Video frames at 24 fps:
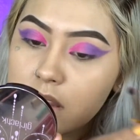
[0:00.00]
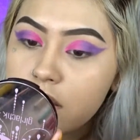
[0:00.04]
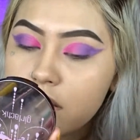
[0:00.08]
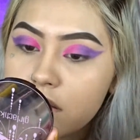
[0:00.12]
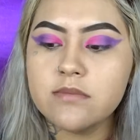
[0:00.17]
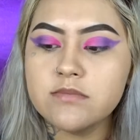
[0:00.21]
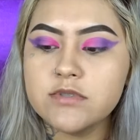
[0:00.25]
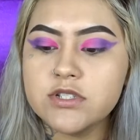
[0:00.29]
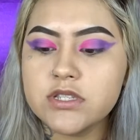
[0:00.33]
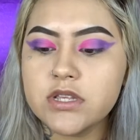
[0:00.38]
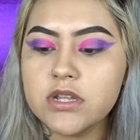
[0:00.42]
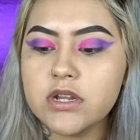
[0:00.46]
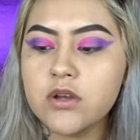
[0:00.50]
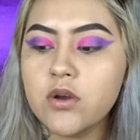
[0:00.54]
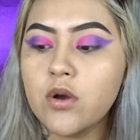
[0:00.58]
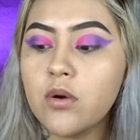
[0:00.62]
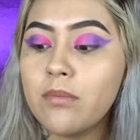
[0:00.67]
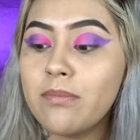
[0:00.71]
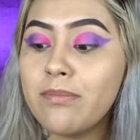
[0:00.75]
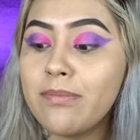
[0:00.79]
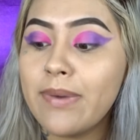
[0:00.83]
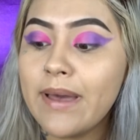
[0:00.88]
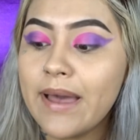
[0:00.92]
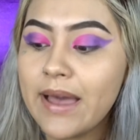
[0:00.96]
I'm just gonna go
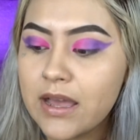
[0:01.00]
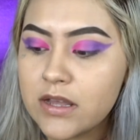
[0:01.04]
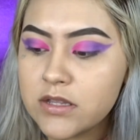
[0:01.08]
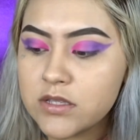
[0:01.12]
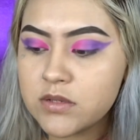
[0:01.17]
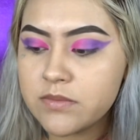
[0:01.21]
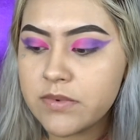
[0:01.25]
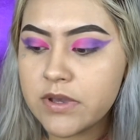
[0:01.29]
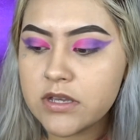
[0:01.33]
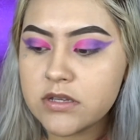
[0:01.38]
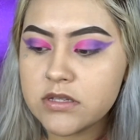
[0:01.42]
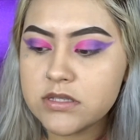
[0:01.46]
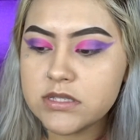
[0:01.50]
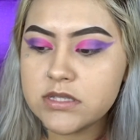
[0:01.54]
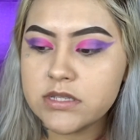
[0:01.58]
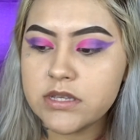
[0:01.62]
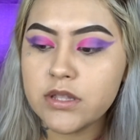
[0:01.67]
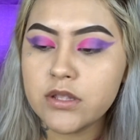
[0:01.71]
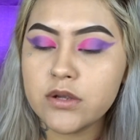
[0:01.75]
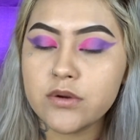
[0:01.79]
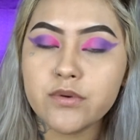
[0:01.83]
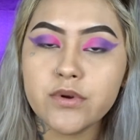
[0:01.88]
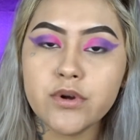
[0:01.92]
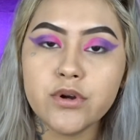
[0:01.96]
back to my
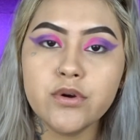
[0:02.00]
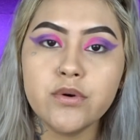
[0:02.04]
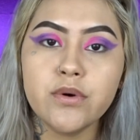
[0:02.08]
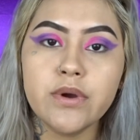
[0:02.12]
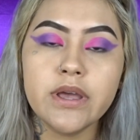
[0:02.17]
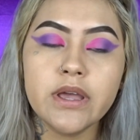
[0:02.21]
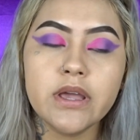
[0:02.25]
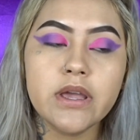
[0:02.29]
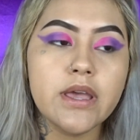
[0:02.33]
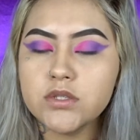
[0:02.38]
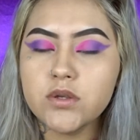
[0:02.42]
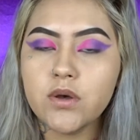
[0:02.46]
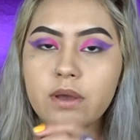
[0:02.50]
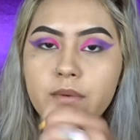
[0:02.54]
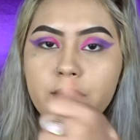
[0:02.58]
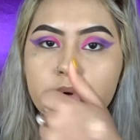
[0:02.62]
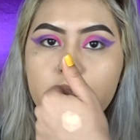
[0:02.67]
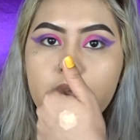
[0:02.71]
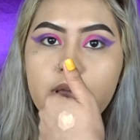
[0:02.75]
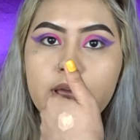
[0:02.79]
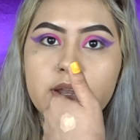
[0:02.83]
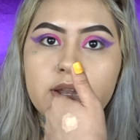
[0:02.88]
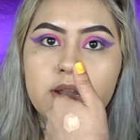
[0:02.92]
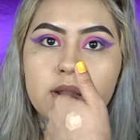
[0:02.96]
concealer real quick. So I went
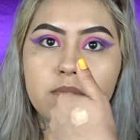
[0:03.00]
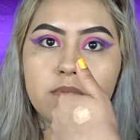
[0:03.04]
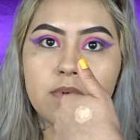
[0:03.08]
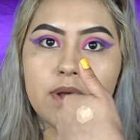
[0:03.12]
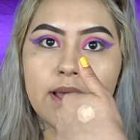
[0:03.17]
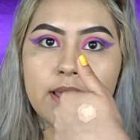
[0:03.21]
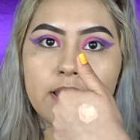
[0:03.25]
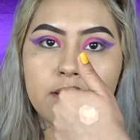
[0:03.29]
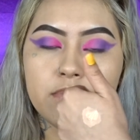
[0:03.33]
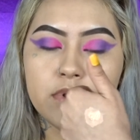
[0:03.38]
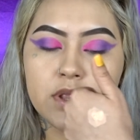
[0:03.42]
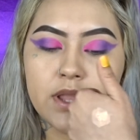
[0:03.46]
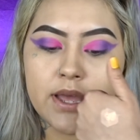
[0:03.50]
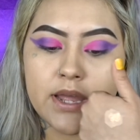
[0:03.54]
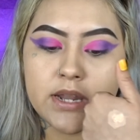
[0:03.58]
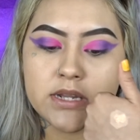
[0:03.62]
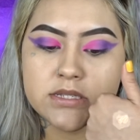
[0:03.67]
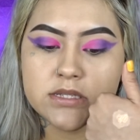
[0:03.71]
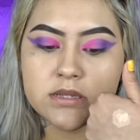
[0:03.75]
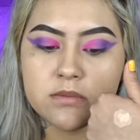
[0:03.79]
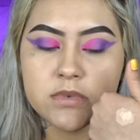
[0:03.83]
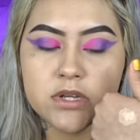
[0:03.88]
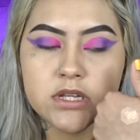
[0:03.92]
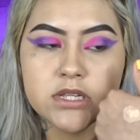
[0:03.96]
ahead and I applied
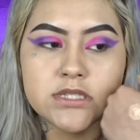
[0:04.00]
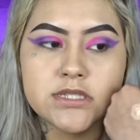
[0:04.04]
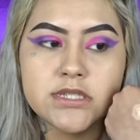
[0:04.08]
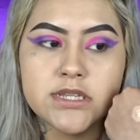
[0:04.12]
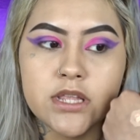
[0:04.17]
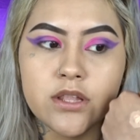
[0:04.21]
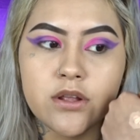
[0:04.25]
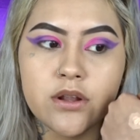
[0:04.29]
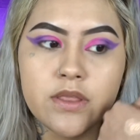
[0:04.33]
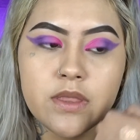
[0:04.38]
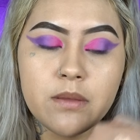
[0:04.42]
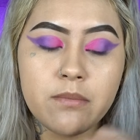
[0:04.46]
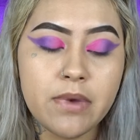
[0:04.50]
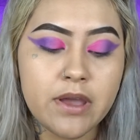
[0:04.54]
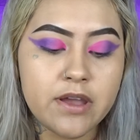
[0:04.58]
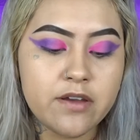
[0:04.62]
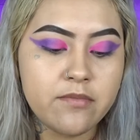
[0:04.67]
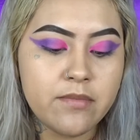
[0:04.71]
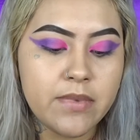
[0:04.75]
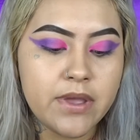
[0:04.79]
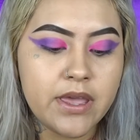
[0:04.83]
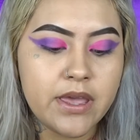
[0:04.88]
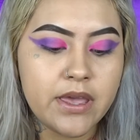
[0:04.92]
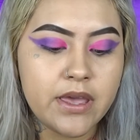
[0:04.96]
some concealer on the back
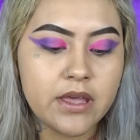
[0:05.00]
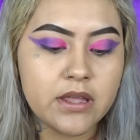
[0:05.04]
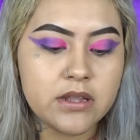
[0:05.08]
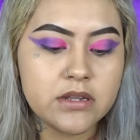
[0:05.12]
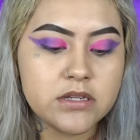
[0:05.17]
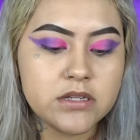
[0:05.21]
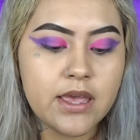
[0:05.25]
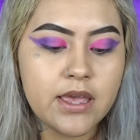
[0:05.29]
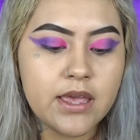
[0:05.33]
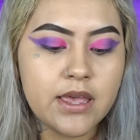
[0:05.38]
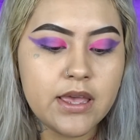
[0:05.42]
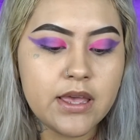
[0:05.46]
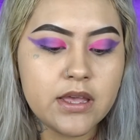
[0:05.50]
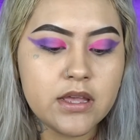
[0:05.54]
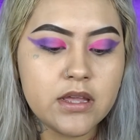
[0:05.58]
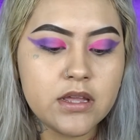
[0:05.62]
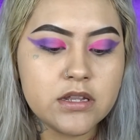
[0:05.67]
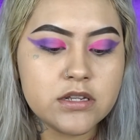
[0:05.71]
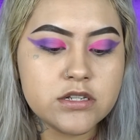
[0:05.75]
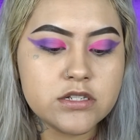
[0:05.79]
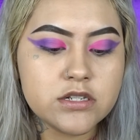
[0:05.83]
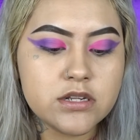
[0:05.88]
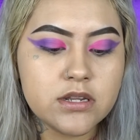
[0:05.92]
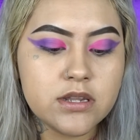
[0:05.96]
of my hand,
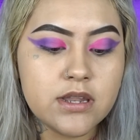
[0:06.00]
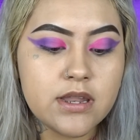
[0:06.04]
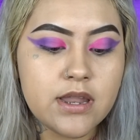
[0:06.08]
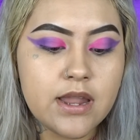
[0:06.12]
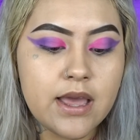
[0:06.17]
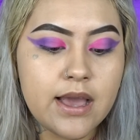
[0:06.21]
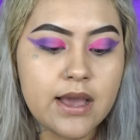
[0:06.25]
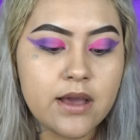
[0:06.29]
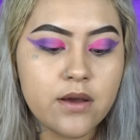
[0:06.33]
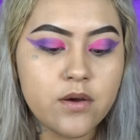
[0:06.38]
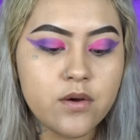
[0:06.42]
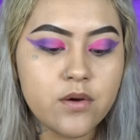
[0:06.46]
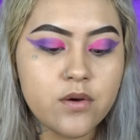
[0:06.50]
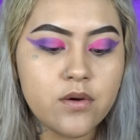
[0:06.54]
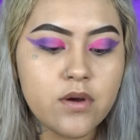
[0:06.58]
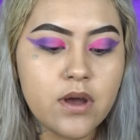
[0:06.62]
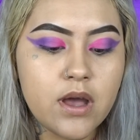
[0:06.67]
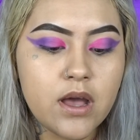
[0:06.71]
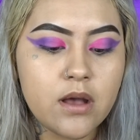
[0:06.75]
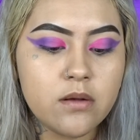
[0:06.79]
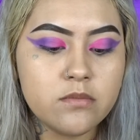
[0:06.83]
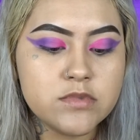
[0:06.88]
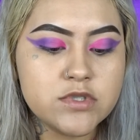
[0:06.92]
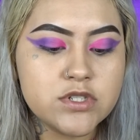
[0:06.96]
and now
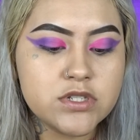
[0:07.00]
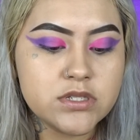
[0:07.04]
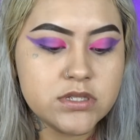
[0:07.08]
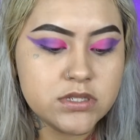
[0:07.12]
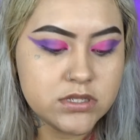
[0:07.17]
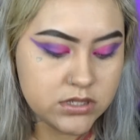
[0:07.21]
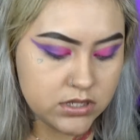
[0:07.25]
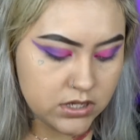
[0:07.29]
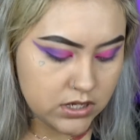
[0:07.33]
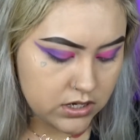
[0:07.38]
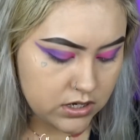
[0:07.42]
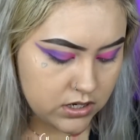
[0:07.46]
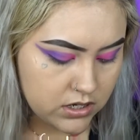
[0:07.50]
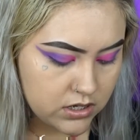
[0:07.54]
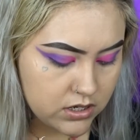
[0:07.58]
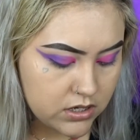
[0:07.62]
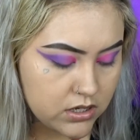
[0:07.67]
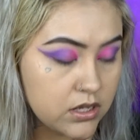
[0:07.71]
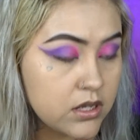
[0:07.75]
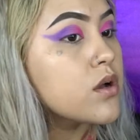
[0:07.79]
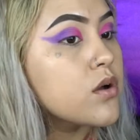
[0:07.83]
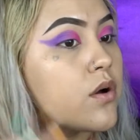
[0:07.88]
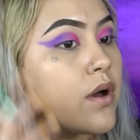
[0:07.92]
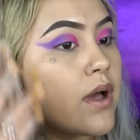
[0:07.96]
I'm just gonna
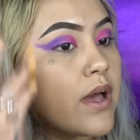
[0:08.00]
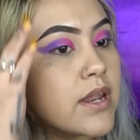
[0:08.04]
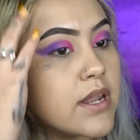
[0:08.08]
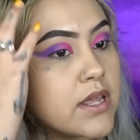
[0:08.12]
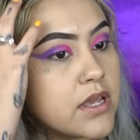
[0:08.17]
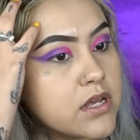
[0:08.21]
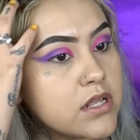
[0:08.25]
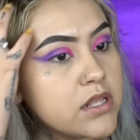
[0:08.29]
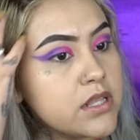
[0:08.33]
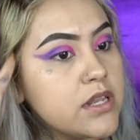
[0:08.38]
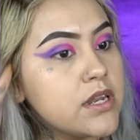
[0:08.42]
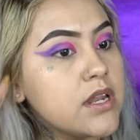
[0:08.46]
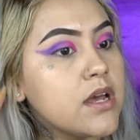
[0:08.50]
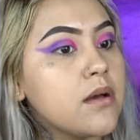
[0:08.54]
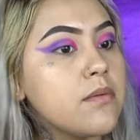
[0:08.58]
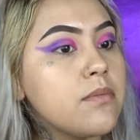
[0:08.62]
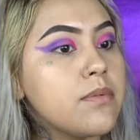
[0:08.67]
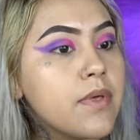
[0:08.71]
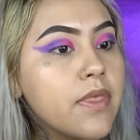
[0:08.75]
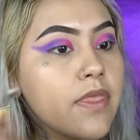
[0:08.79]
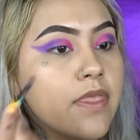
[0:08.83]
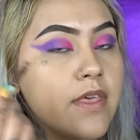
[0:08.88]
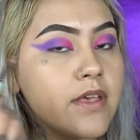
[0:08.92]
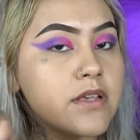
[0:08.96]
go ahead and clean
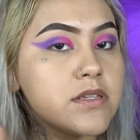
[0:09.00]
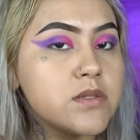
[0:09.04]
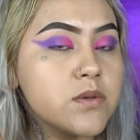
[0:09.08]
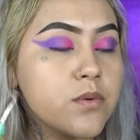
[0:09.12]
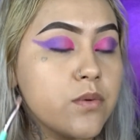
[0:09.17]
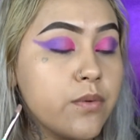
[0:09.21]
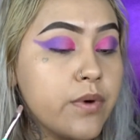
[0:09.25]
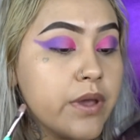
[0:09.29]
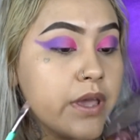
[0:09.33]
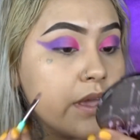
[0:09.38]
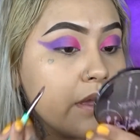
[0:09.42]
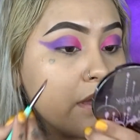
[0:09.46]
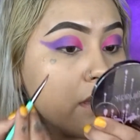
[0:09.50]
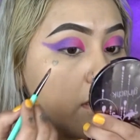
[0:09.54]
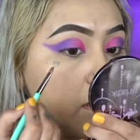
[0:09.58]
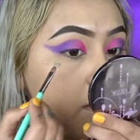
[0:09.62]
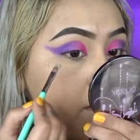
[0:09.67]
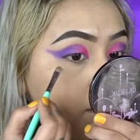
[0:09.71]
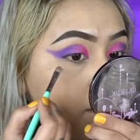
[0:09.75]
up this wing.